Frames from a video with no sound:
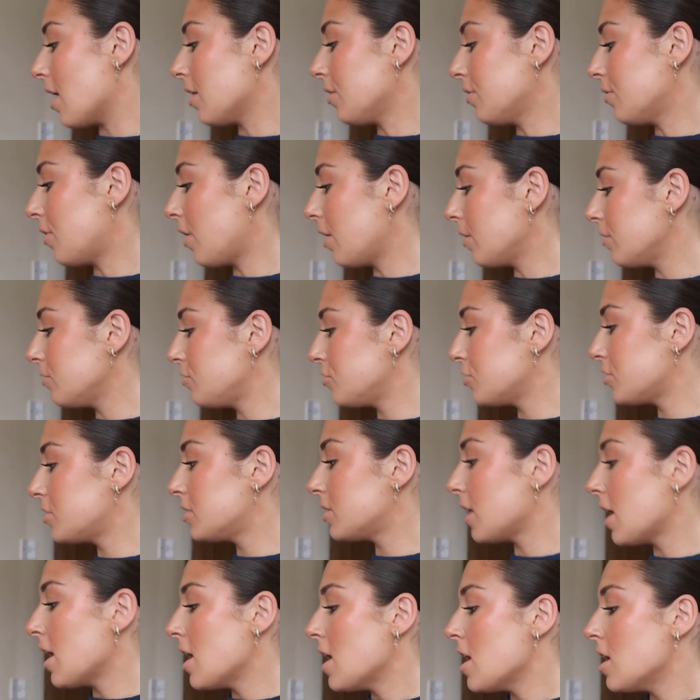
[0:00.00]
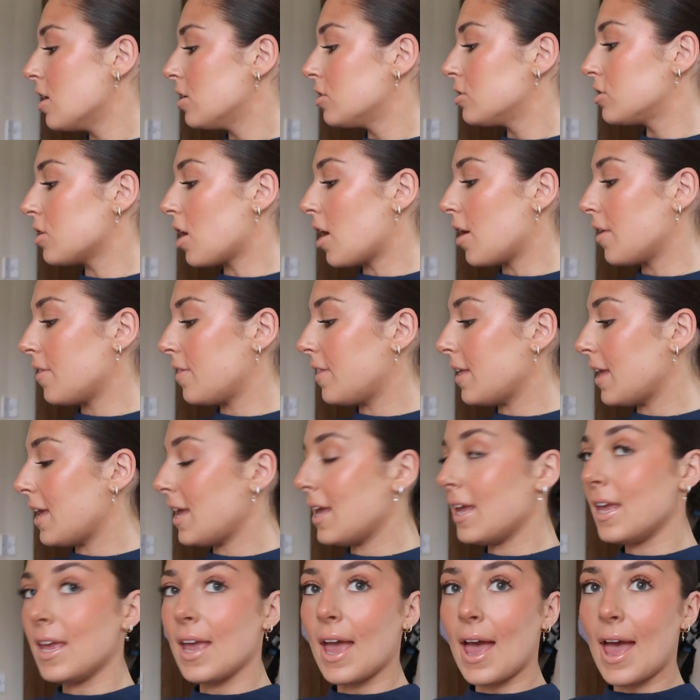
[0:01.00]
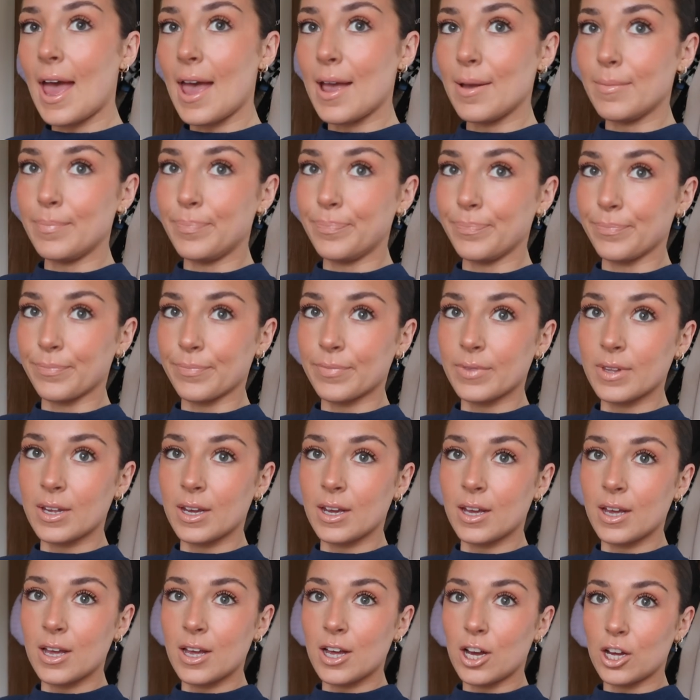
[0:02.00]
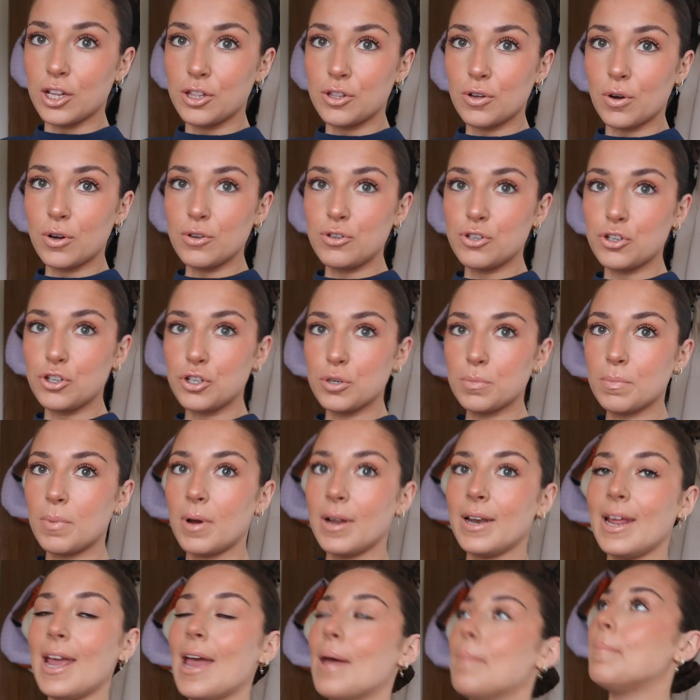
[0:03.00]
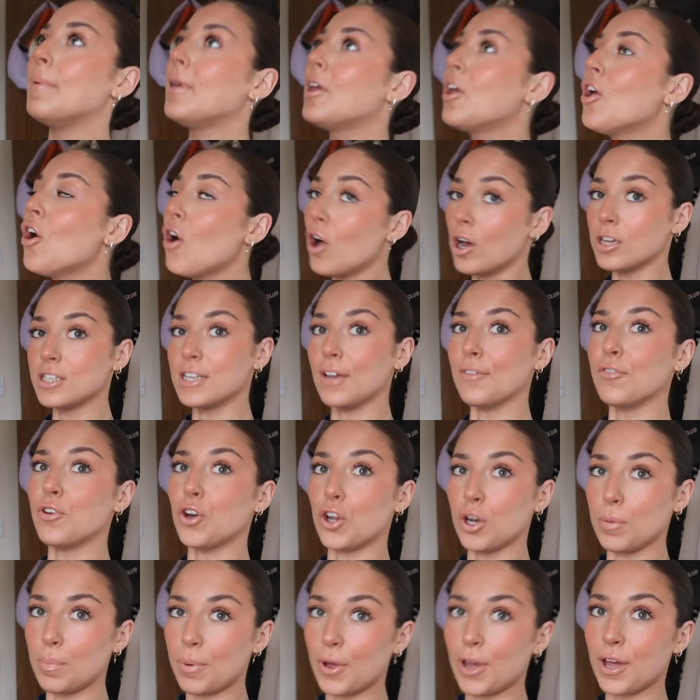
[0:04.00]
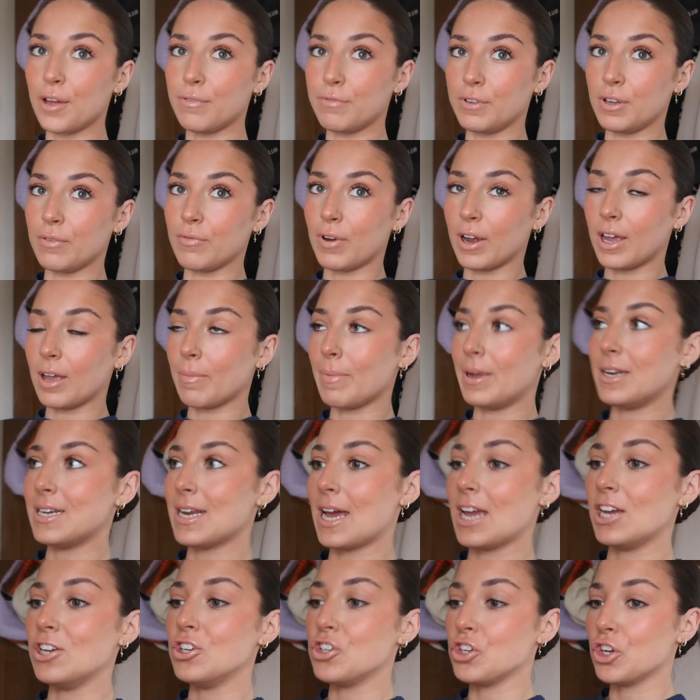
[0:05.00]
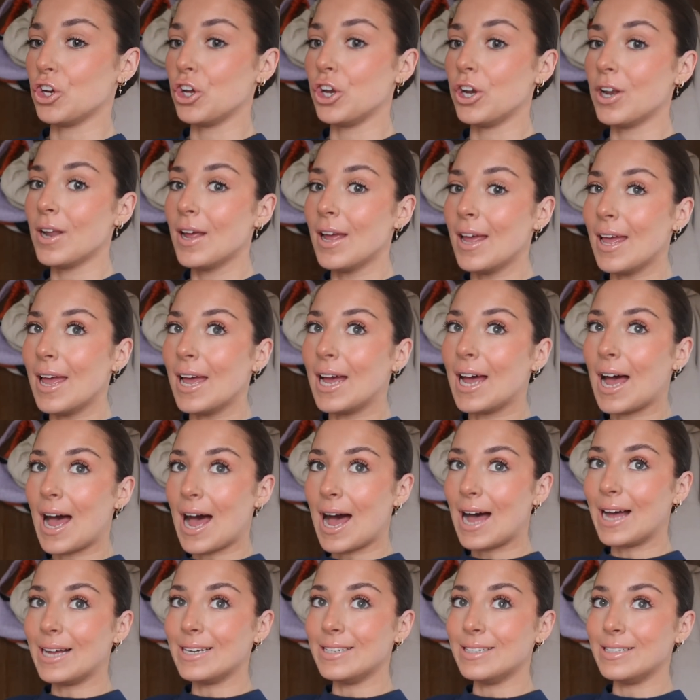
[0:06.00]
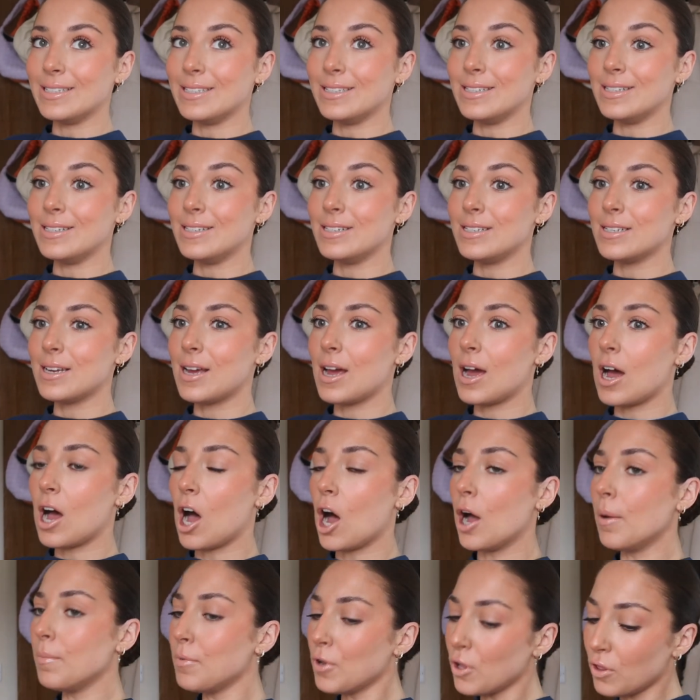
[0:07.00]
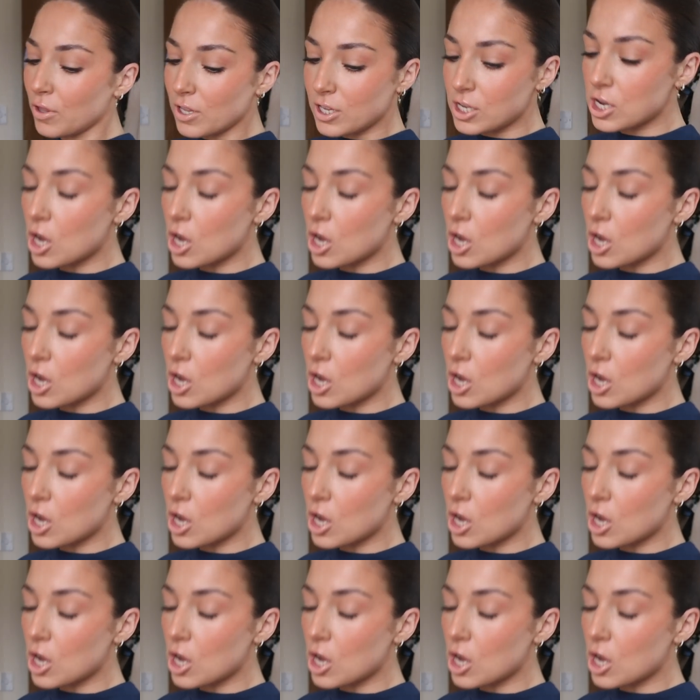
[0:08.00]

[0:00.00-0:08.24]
I thought I would just start the, I thought I'd just jump on here because I've got a perfume recommendation and I'm not the